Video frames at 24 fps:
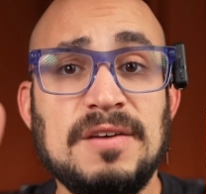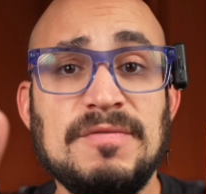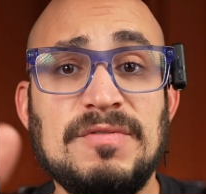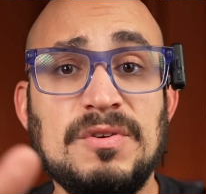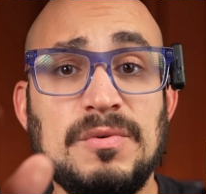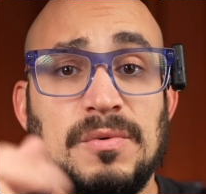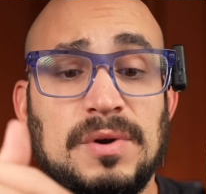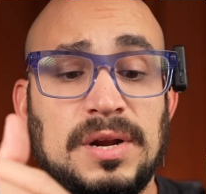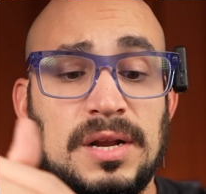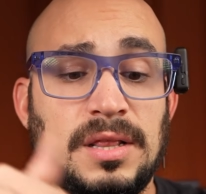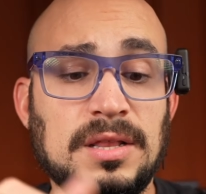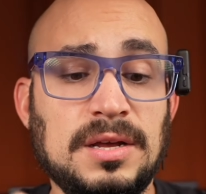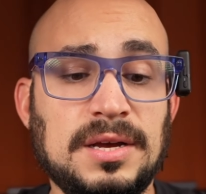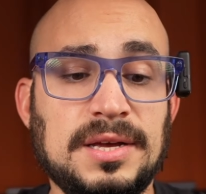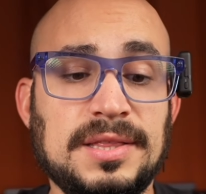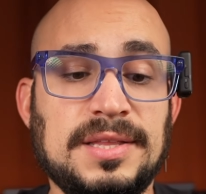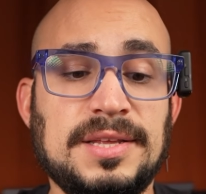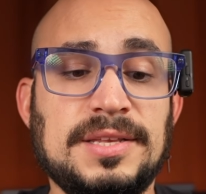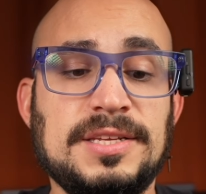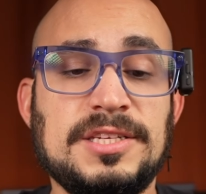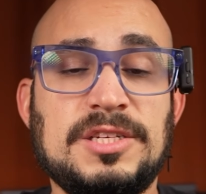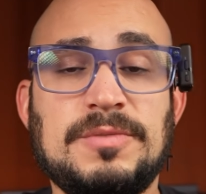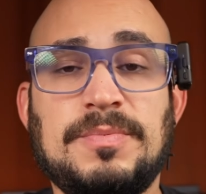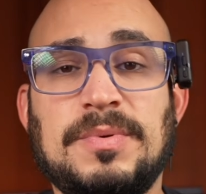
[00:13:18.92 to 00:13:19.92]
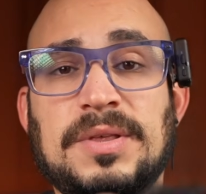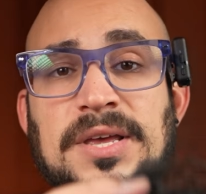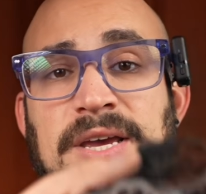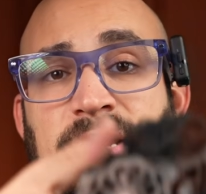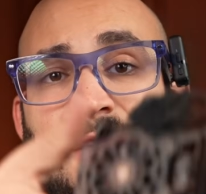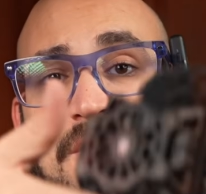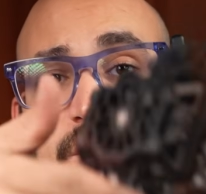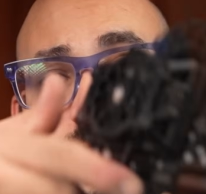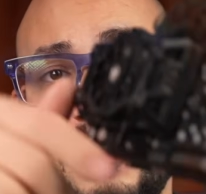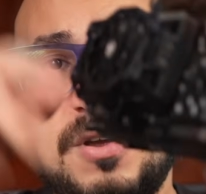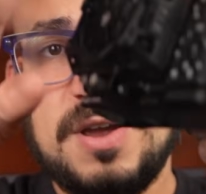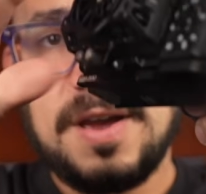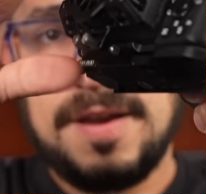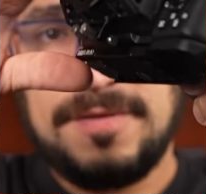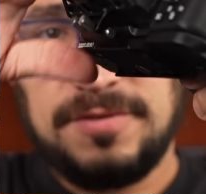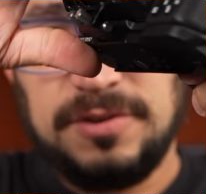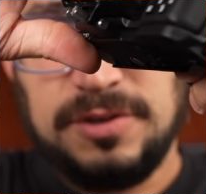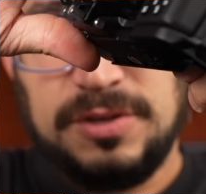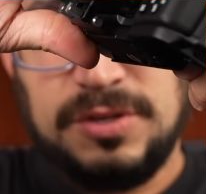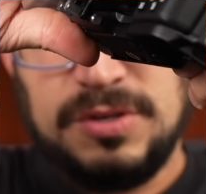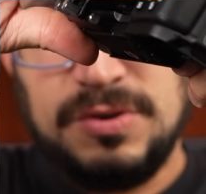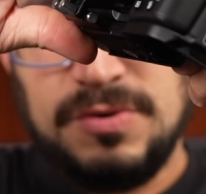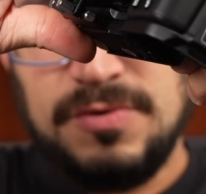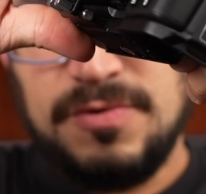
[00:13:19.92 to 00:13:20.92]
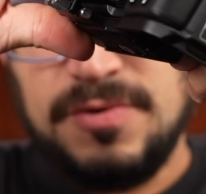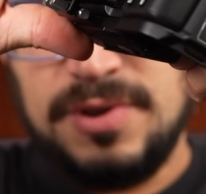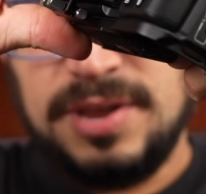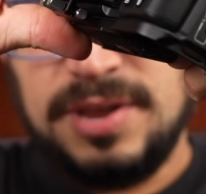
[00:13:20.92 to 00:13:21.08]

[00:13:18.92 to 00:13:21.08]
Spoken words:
if you want to look at the display, all you have to do